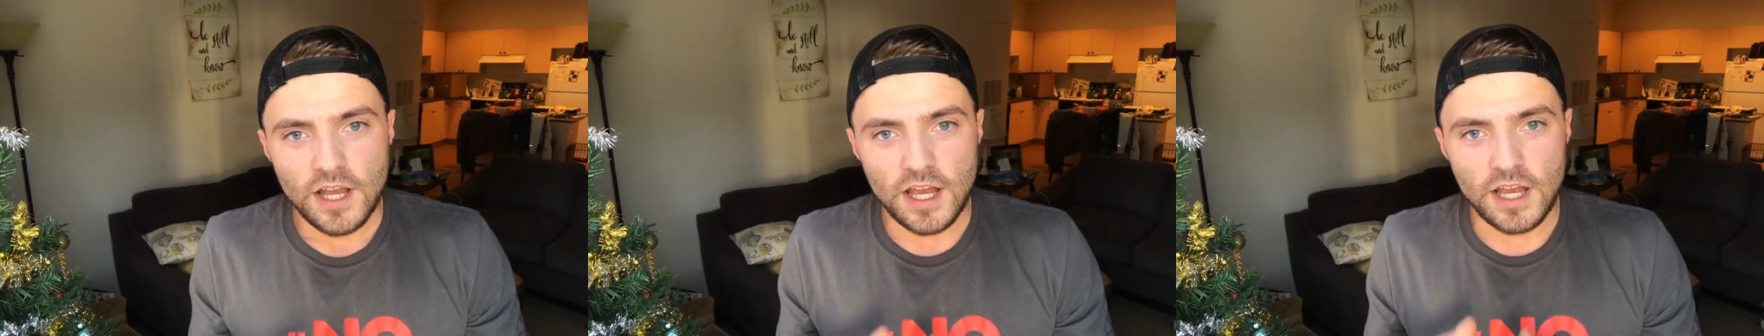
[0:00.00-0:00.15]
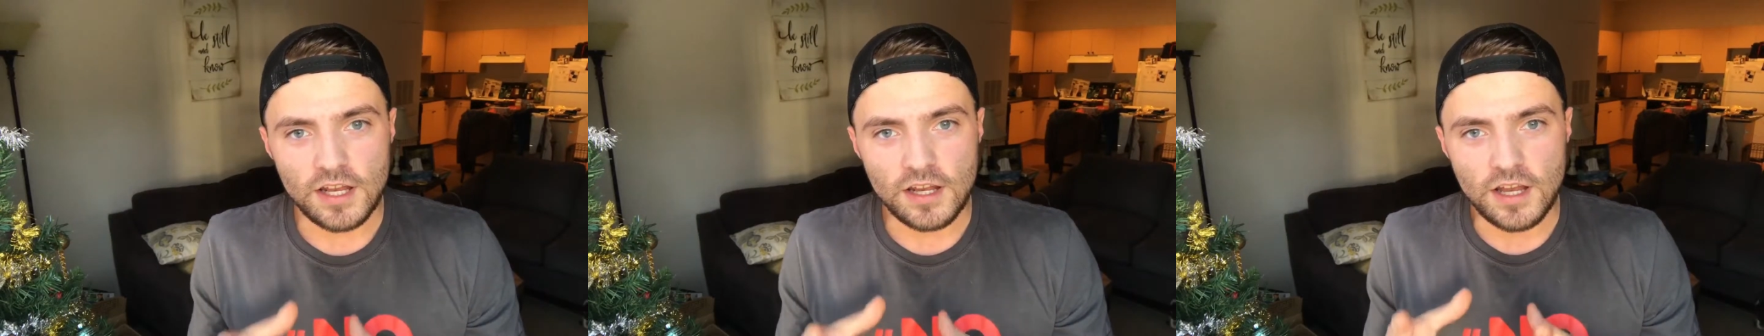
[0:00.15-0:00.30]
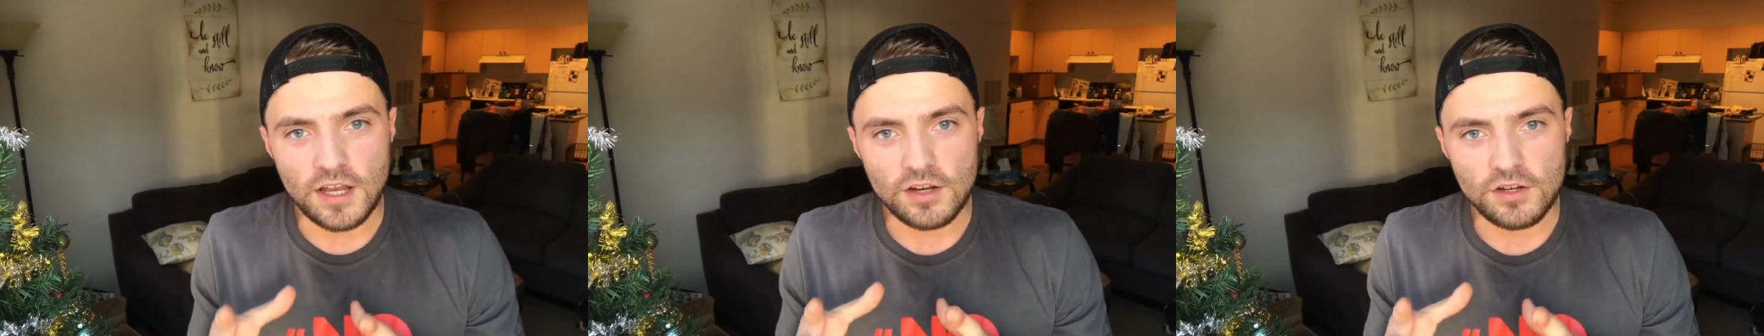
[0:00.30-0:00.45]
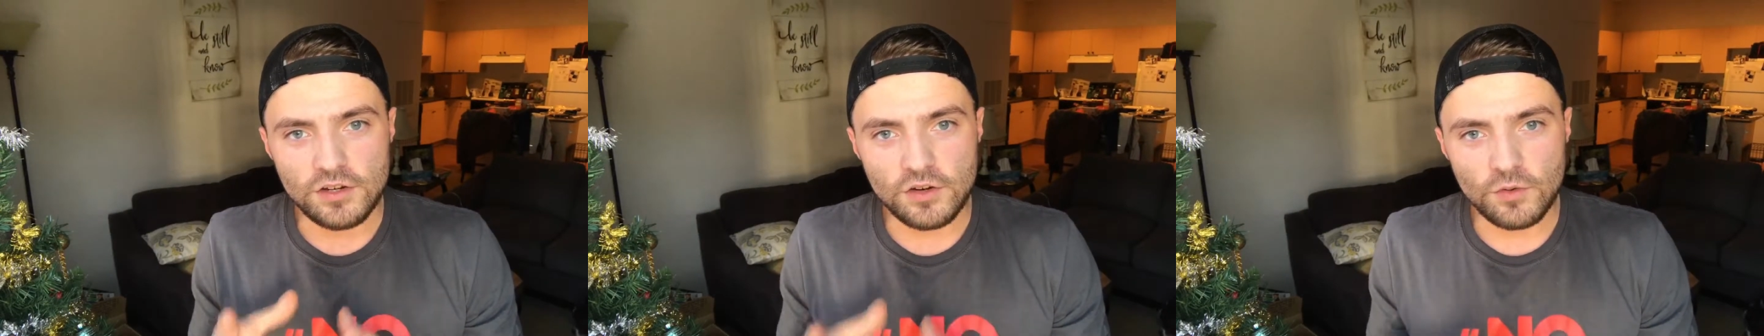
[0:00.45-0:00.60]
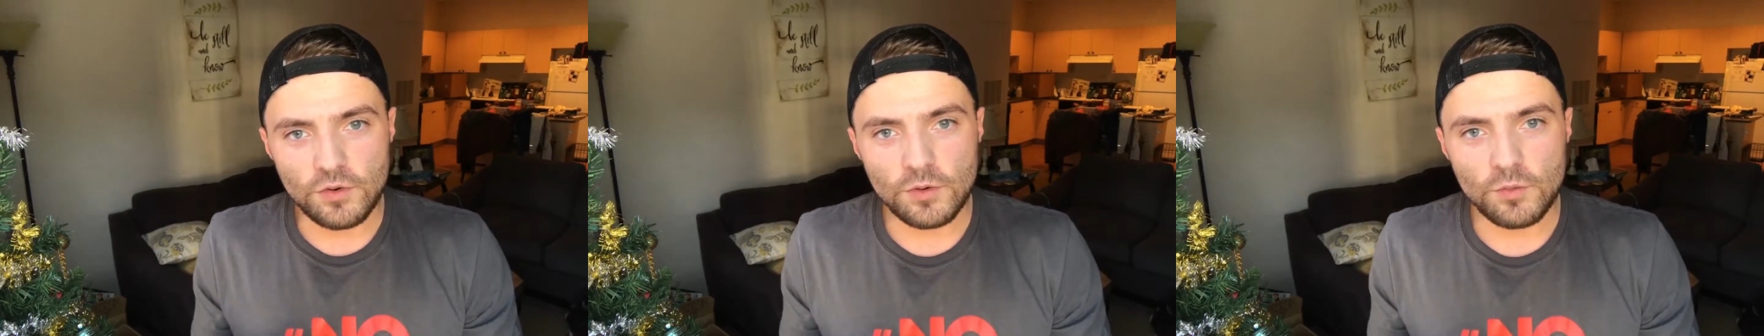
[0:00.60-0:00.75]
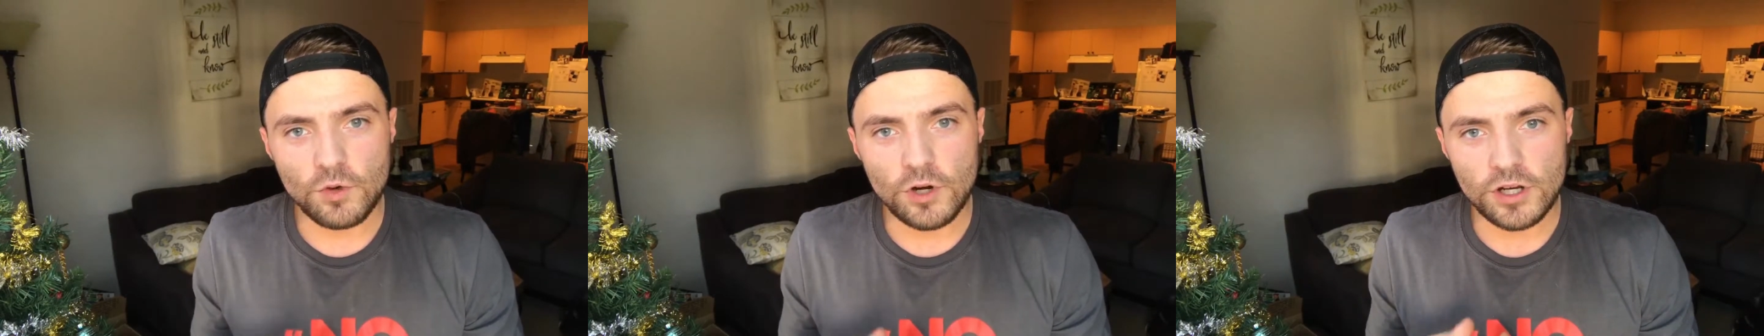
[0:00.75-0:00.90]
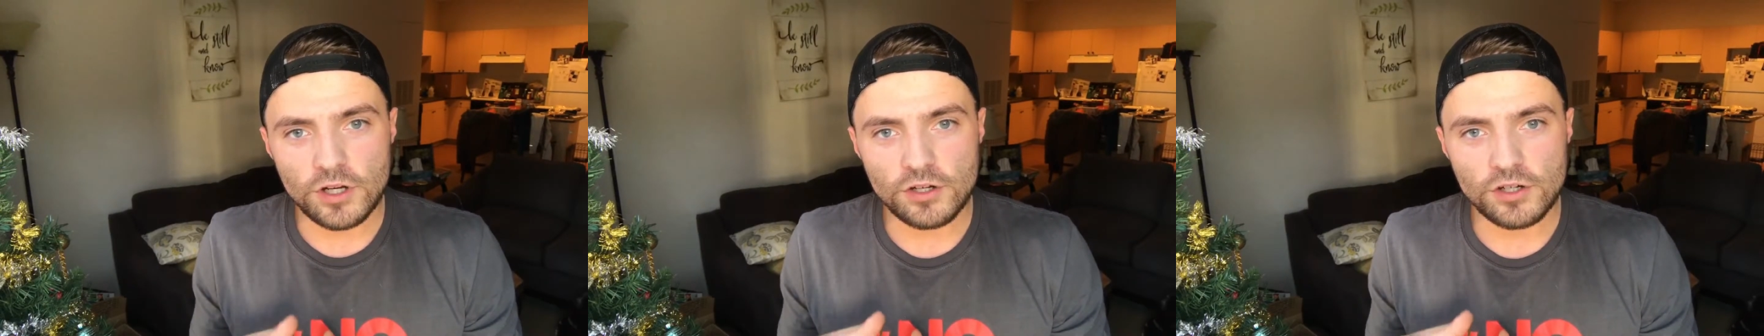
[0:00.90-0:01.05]
and
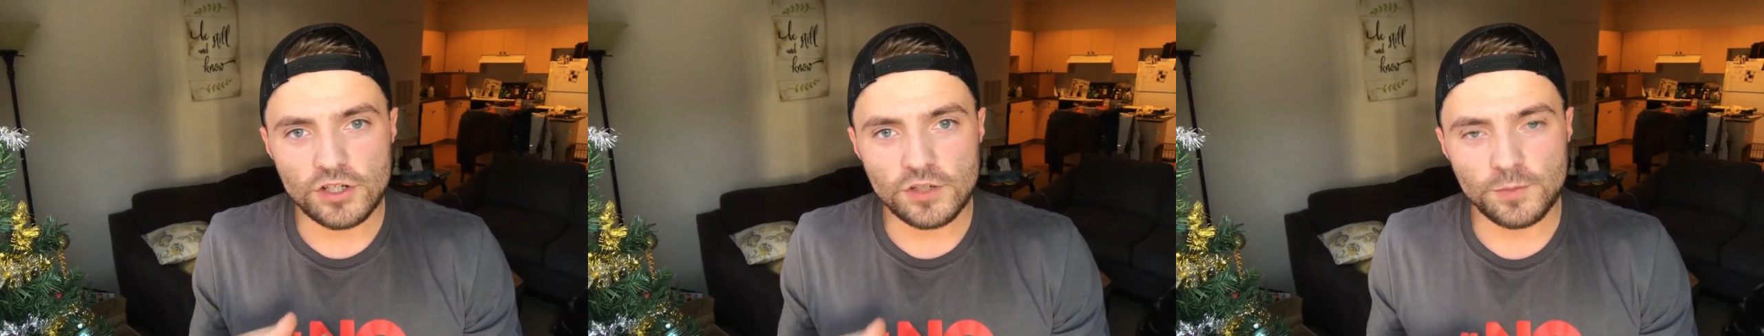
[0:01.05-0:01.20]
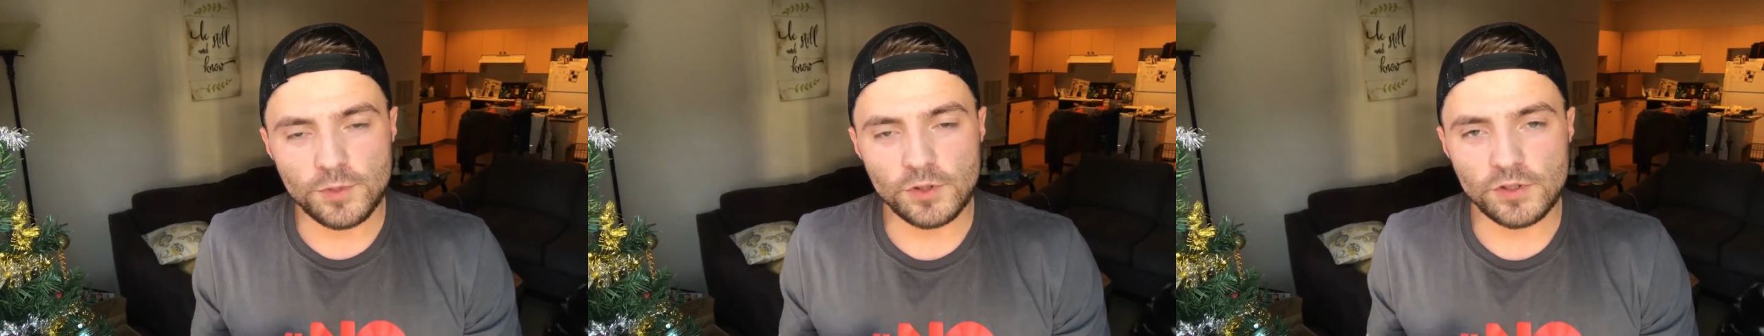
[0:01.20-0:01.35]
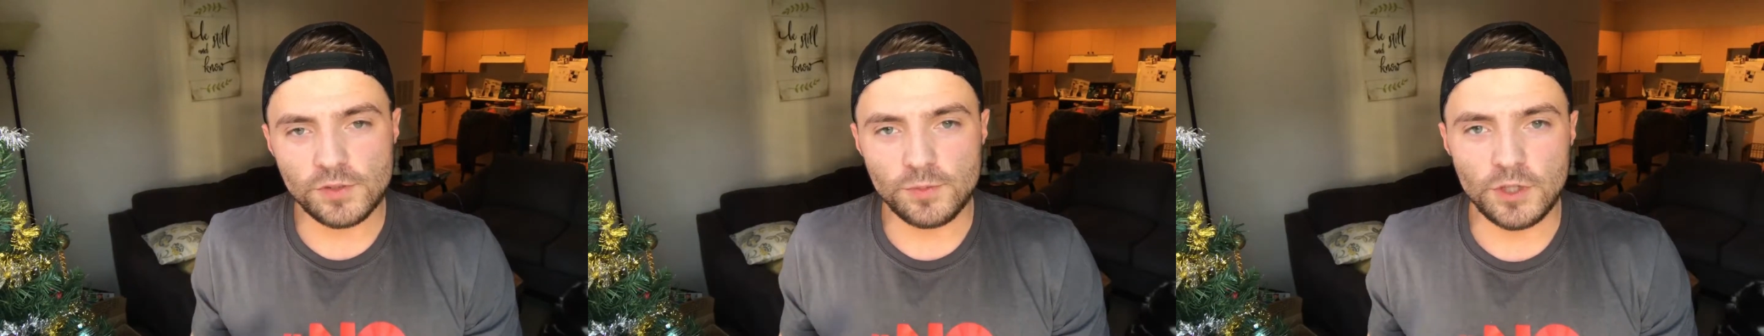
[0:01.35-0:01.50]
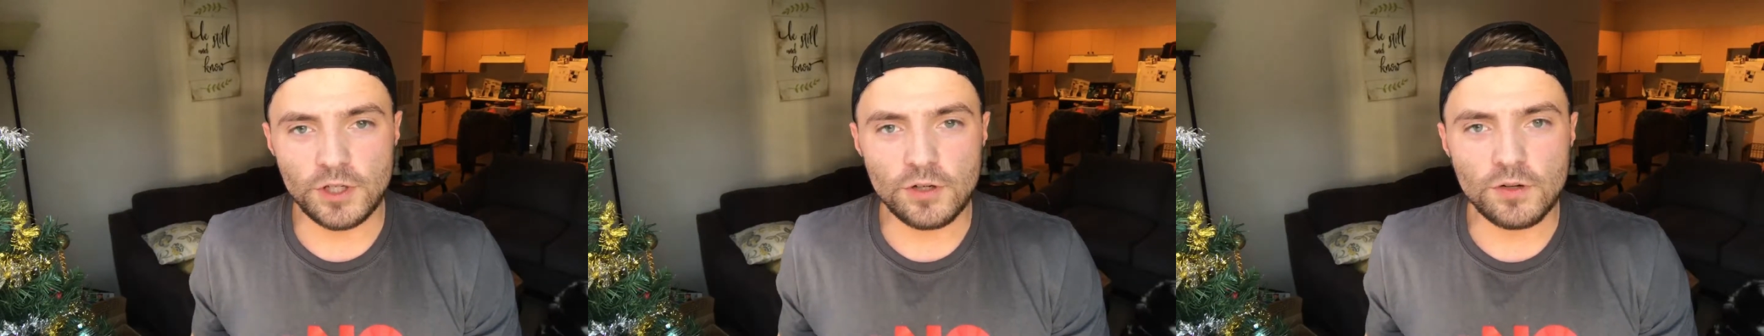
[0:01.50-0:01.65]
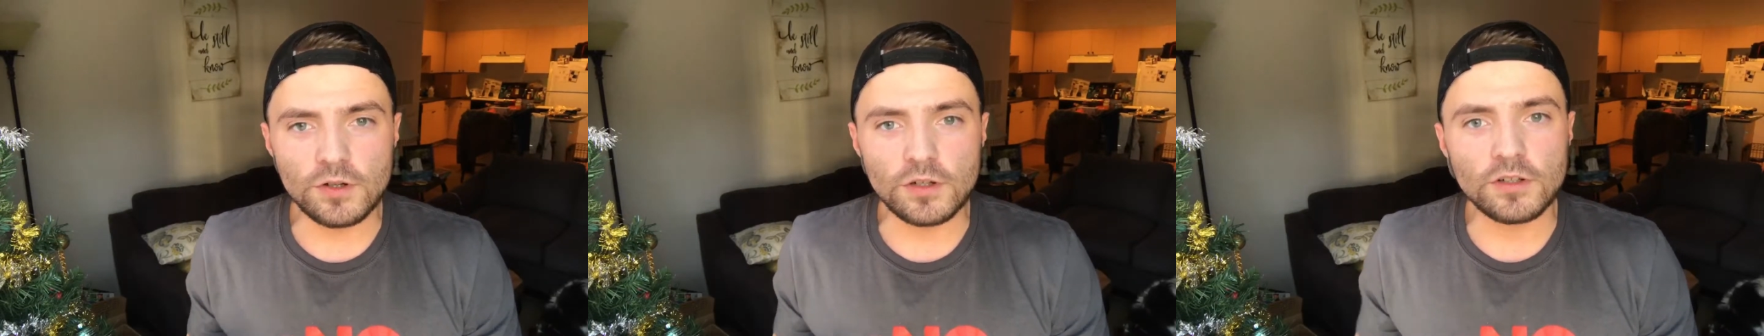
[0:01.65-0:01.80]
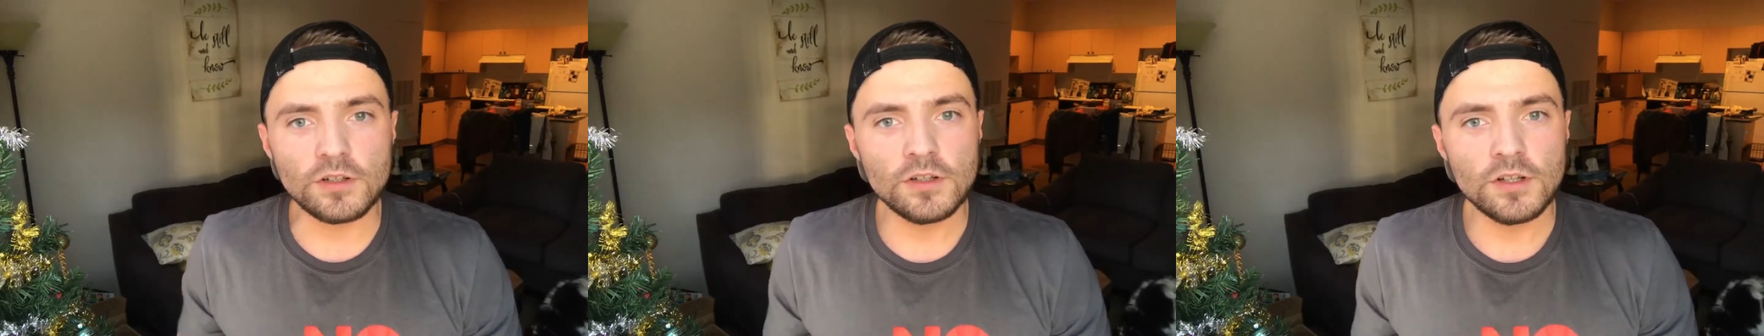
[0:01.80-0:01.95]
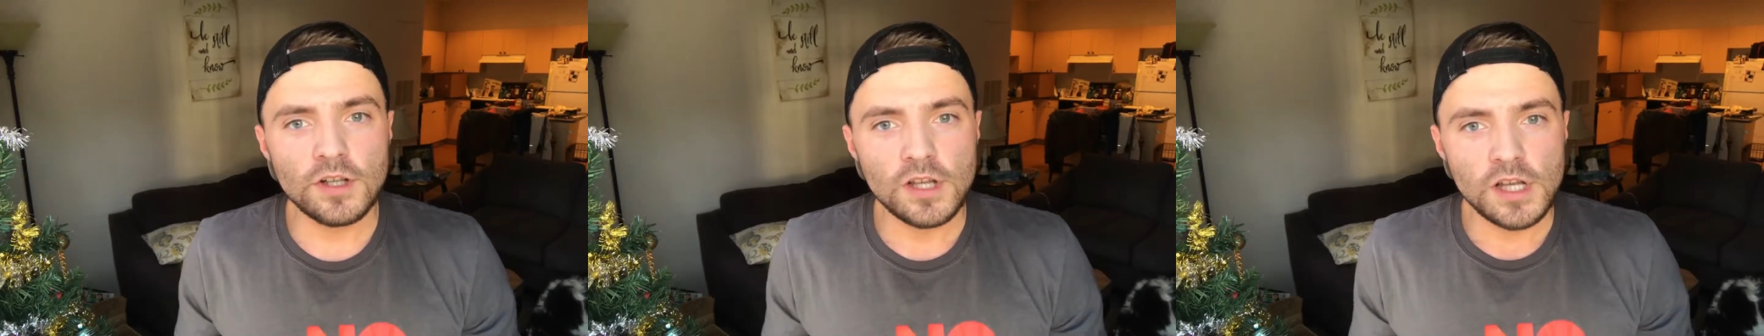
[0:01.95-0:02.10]
doing what you're supposed to be doing.